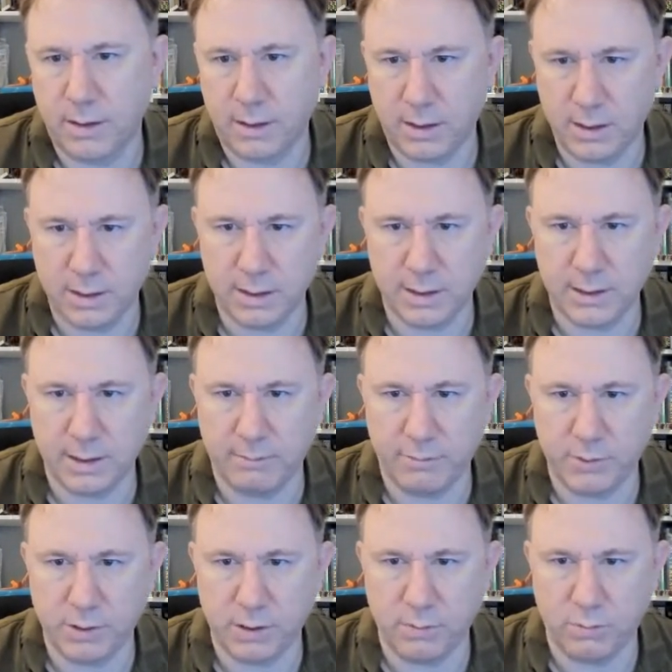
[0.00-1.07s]
these
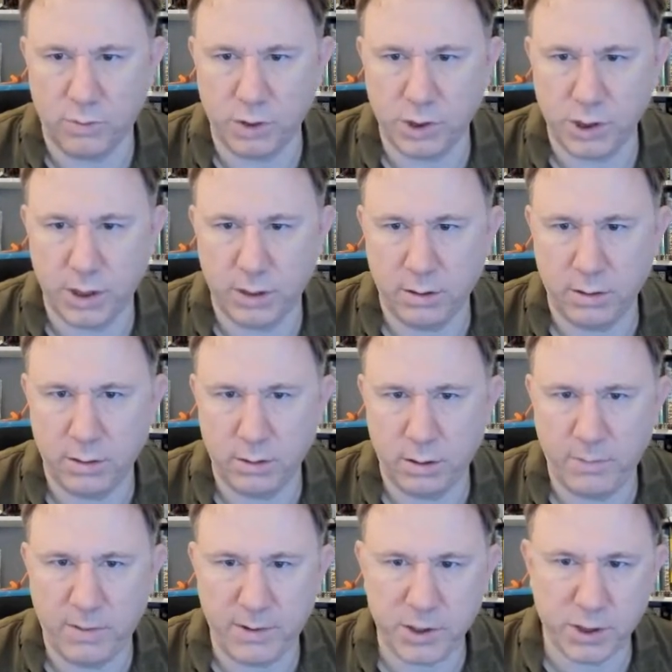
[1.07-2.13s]
examples of the washing.
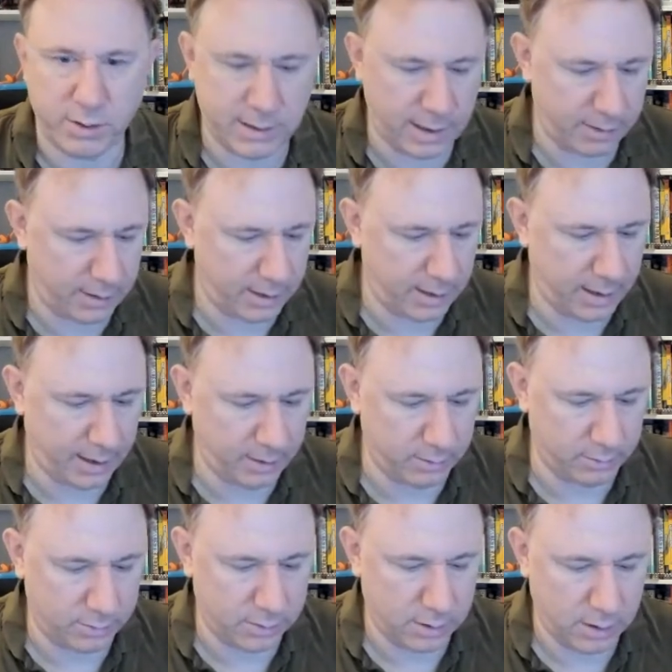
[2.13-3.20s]
Maybe it shows how they are
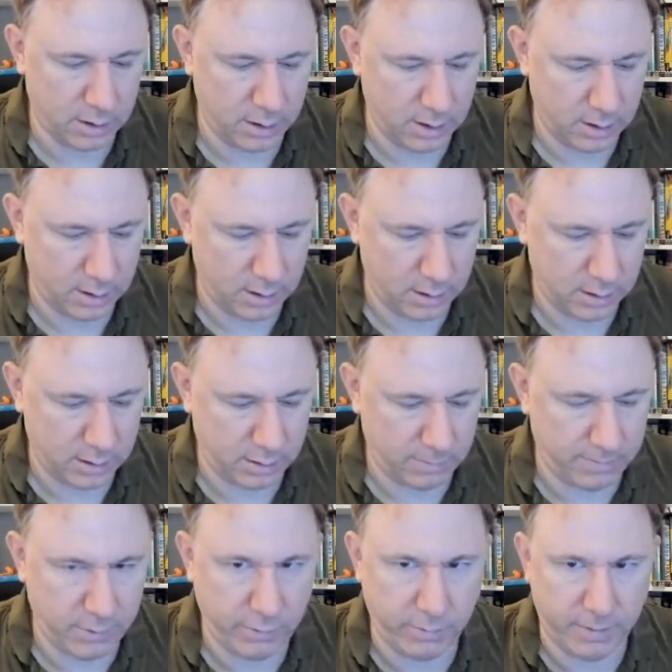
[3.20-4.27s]
angled. So the
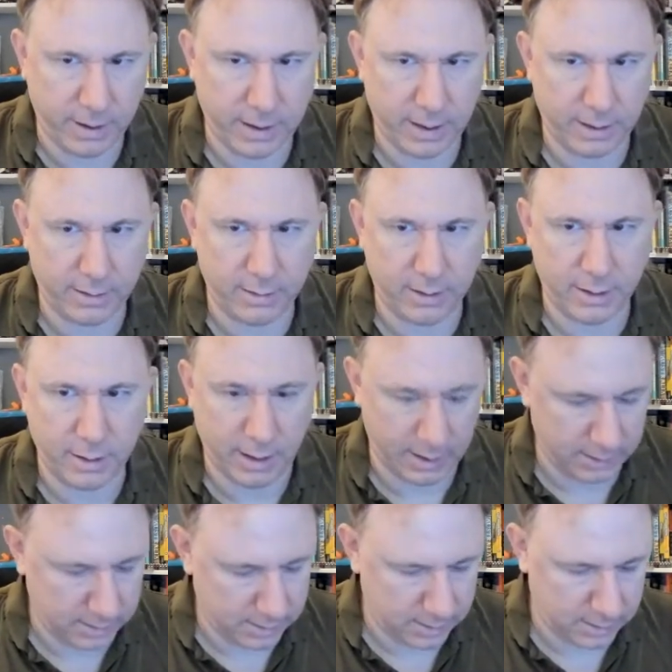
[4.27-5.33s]
blue would be at an angle like
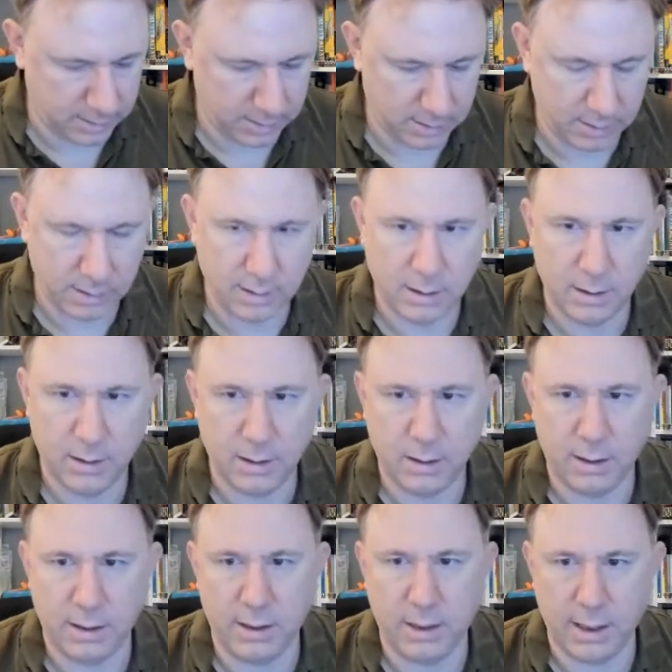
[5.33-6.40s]
that,
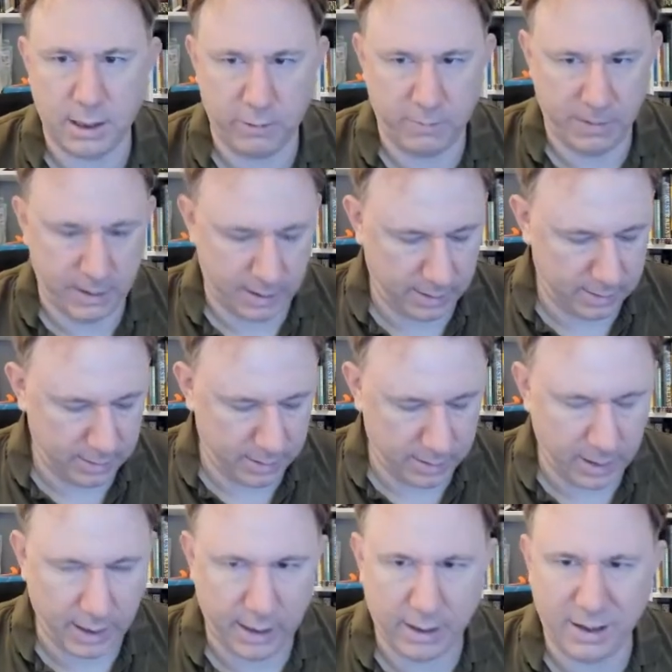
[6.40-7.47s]
and yellow would be an angle like
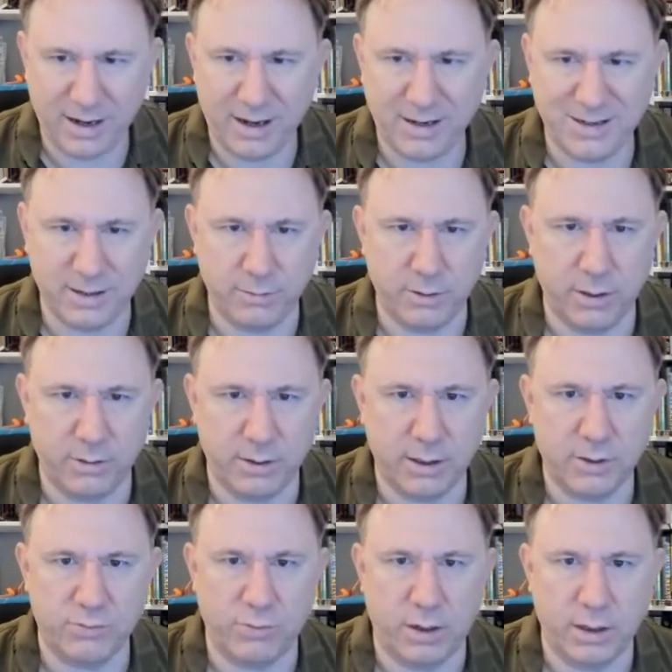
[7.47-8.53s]
that. I don't know if
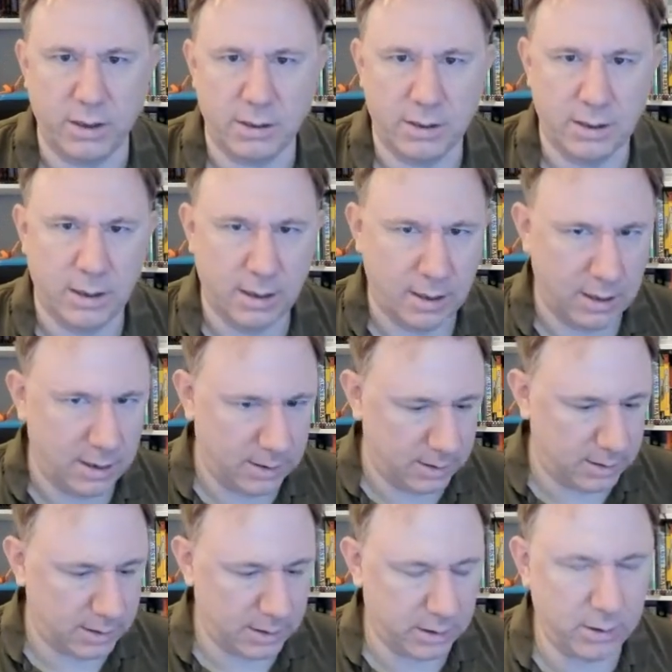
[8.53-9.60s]
that's right.
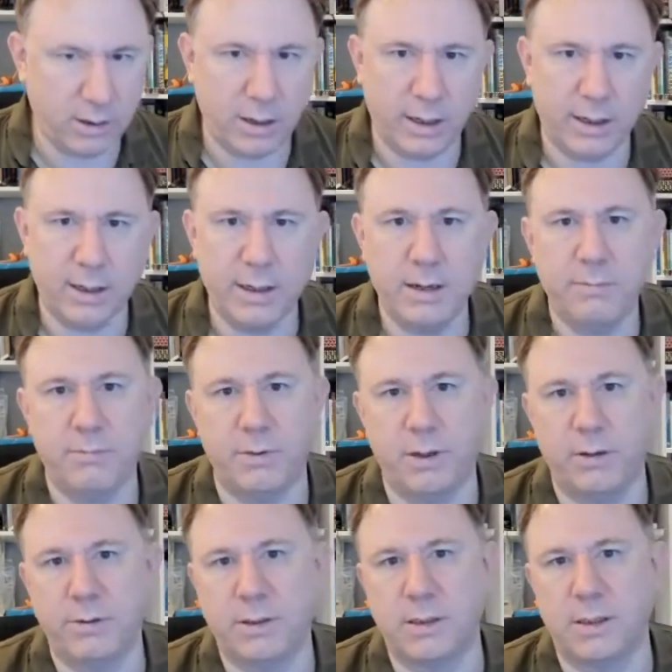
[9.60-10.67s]
This doesn't look like a number
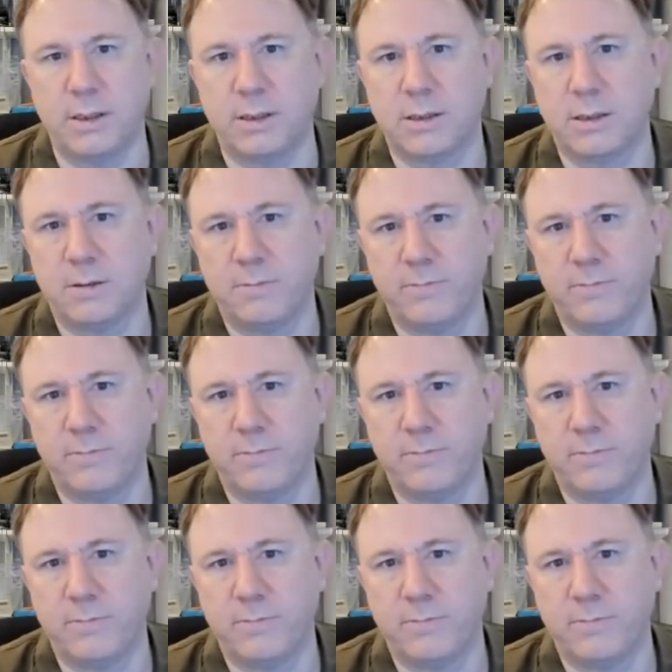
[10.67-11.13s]
though, does it?